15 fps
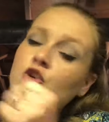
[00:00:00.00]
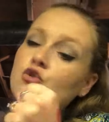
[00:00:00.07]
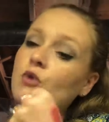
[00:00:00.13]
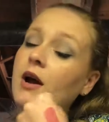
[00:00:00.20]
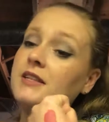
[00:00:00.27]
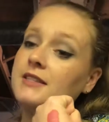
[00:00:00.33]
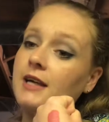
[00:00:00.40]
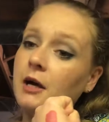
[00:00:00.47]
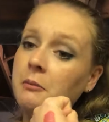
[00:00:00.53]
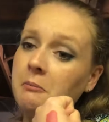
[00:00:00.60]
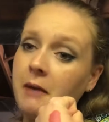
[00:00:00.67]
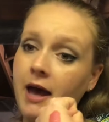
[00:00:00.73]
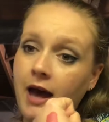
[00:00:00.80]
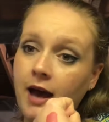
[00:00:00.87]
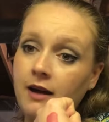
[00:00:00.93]
Dries down
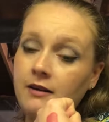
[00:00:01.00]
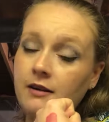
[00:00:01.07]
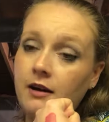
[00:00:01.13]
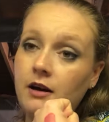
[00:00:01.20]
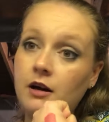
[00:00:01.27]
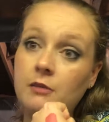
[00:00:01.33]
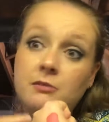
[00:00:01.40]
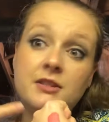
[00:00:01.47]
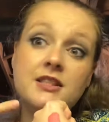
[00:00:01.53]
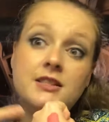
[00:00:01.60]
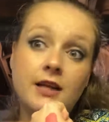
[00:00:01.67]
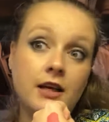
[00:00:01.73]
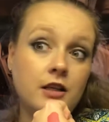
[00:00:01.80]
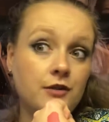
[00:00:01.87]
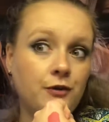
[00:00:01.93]
matte,
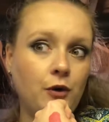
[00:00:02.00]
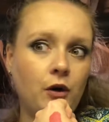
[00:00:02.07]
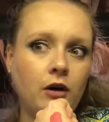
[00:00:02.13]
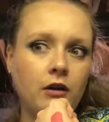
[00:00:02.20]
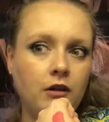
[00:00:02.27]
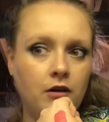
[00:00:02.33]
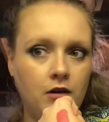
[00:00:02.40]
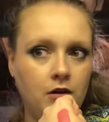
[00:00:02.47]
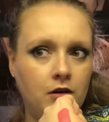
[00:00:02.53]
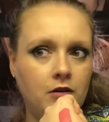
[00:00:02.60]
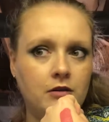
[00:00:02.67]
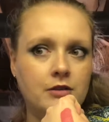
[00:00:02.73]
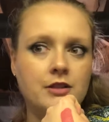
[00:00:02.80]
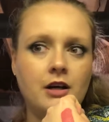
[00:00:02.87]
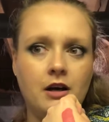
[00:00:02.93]
stays for a
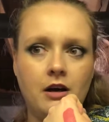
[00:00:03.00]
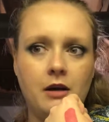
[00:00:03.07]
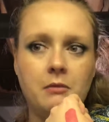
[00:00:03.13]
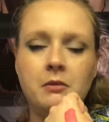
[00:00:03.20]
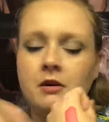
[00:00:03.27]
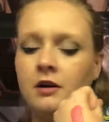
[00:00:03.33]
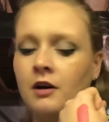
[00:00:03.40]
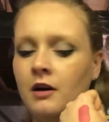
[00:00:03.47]
long time.